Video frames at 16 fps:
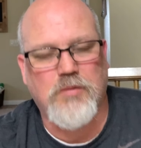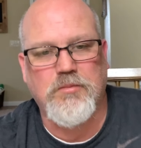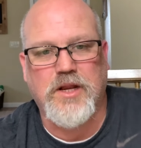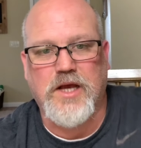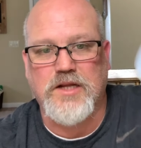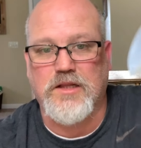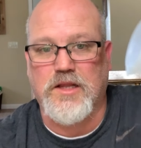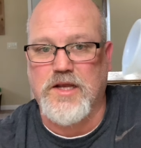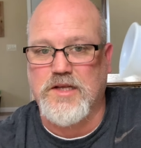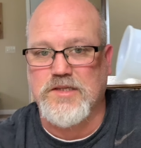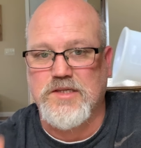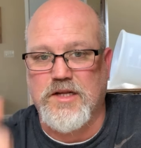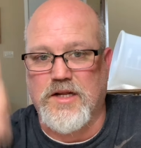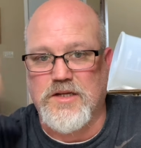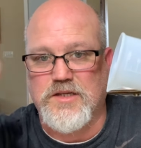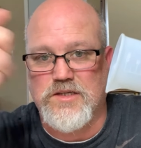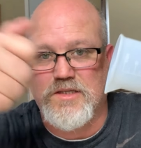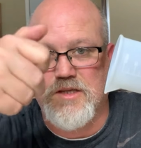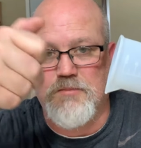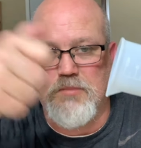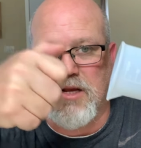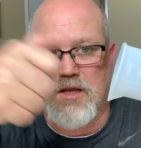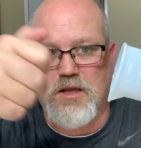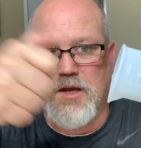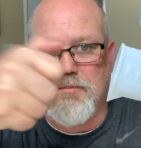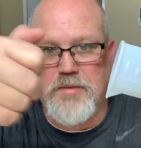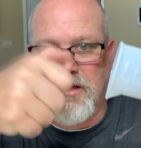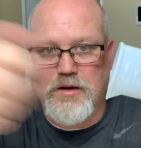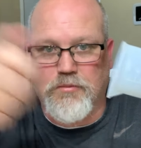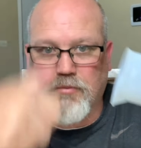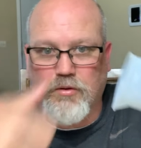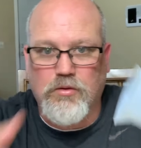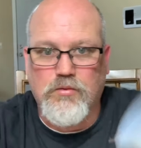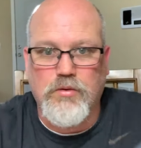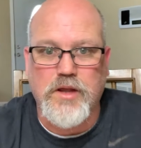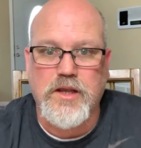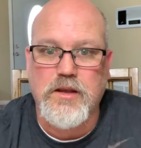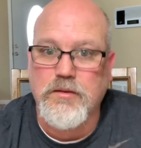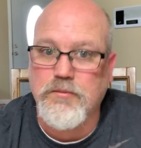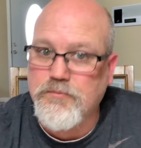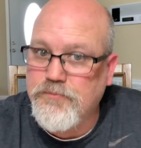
But I, like I said, I just tip my cup, hit it real quick,